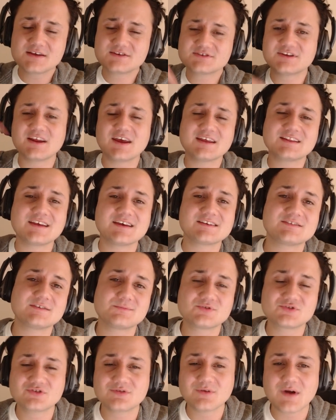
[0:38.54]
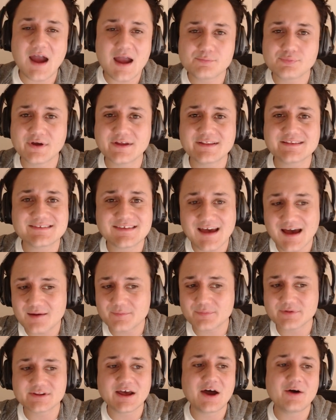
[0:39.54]
sure to hit that subscribe button down
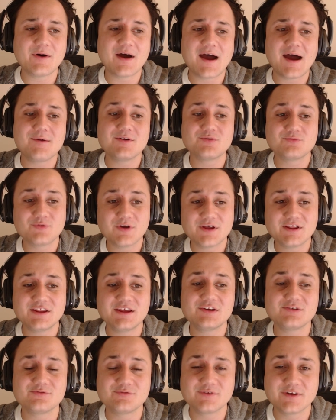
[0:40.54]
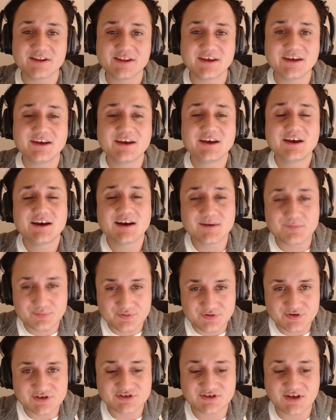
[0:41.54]
below. I would really, really
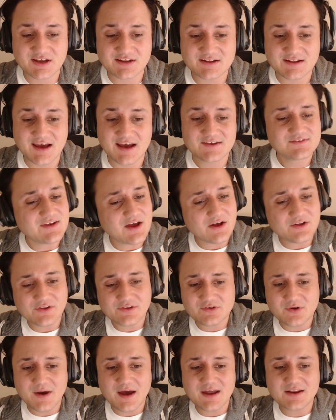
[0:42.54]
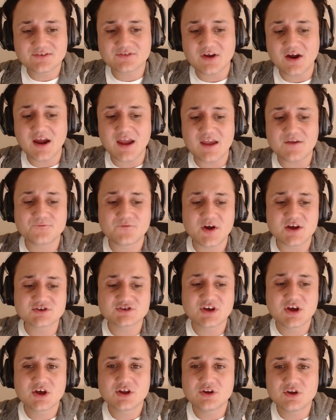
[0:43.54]
appreciate that. So let's go ahead and start a
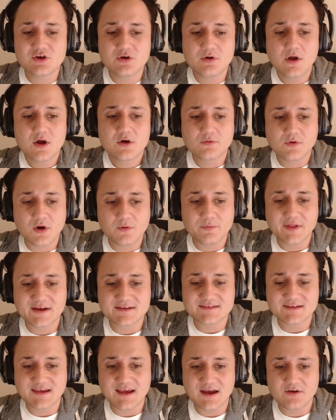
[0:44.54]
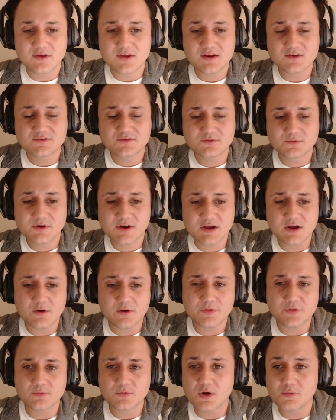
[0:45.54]
fresh new Roblox account here. So we're gonna go
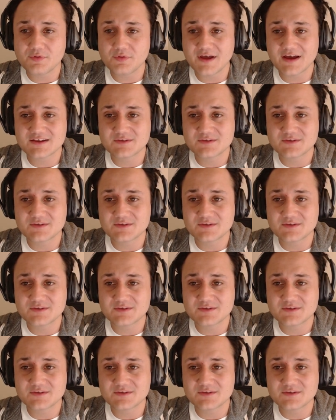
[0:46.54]
with the Roblox